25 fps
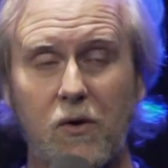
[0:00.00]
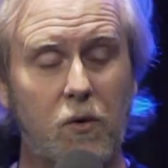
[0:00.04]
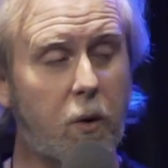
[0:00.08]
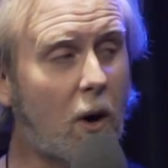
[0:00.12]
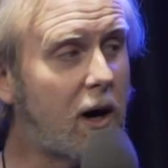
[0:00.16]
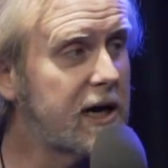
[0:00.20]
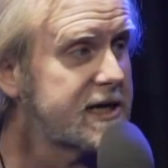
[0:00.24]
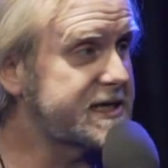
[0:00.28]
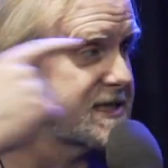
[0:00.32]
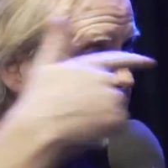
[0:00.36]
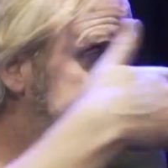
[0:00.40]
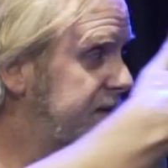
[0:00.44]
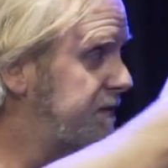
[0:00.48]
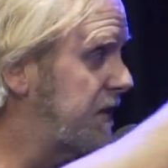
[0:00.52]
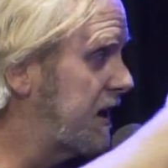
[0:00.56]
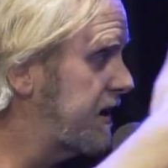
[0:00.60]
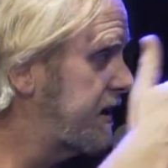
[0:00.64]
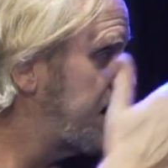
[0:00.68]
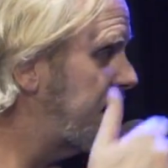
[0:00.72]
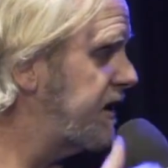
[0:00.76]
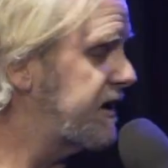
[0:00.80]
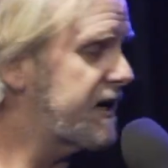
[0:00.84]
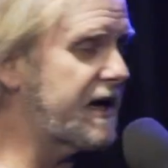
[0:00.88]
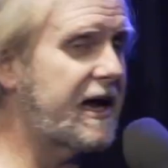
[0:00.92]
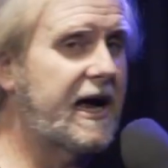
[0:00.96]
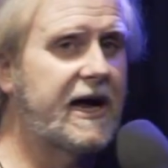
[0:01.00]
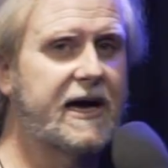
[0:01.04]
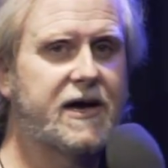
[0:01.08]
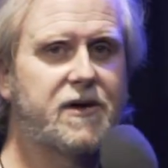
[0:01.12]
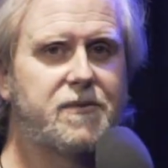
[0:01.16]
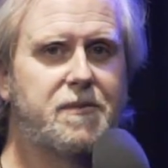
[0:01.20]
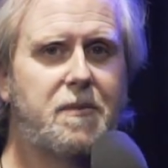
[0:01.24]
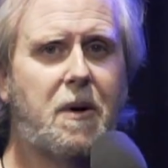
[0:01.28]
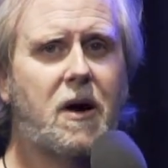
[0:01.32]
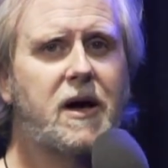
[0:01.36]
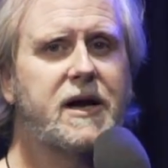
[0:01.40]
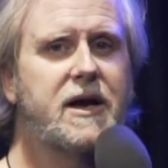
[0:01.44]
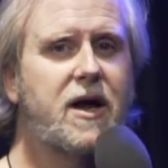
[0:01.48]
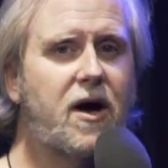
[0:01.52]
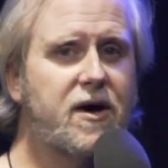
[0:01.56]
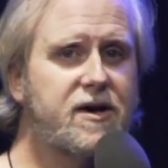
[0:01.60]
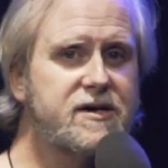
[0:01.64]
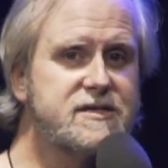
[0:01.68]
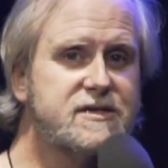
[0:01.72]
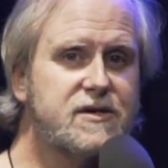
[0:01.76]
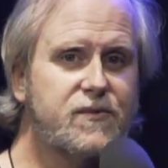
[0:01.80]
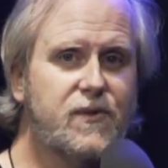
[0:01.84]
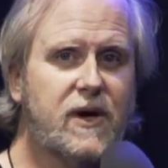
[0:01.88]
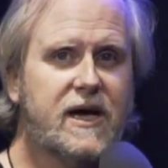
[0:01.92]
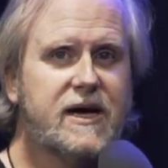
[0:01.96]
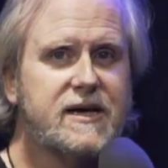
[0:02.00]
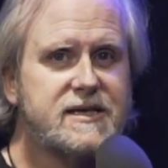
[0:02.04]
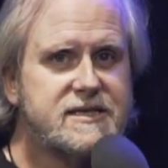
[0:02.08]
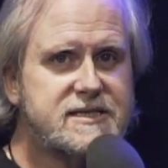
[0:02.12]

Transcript: quite similar, don't they? You might notice that we can